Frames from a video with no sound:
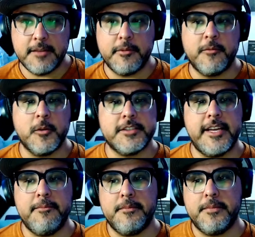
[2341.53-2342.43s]
before
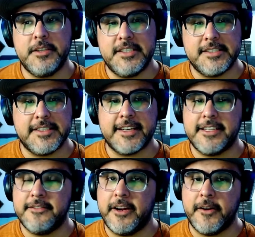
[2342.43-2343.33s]
State Police
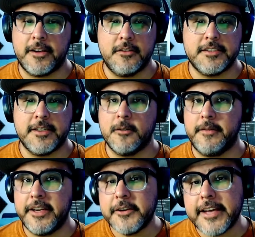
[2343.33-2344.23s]
Detective Eric Lucero
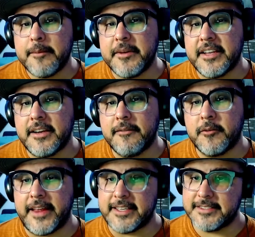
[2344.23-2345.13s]
videotaped me for
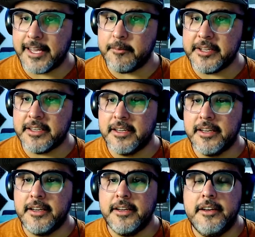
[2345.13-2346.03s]
that statement,
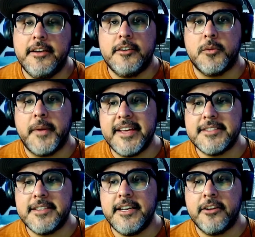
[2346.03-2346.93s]
De Reyes
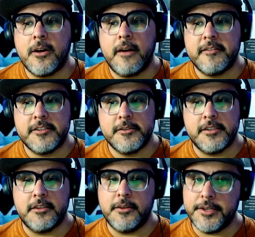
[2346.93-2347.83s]
and the other officers,
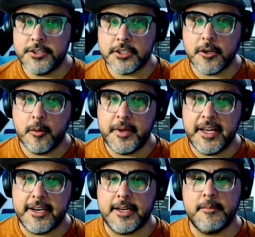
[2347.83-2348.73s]
including Jacoby,
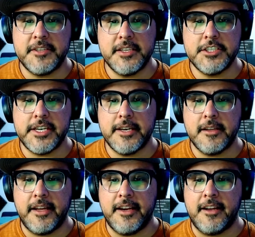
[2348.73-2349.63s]
had come to the jail
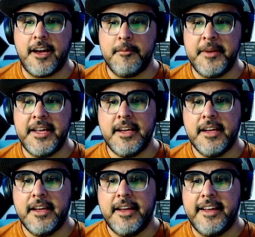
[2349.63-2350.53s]
and gotten me
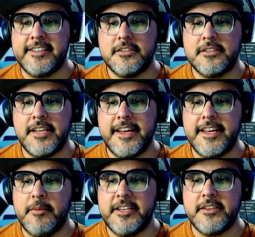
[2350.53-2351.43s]
and taken
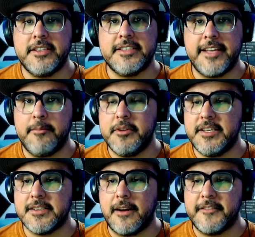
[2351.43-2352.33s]
me to the State
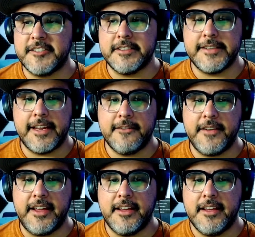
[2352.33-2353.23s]
Police office in Santa Fe.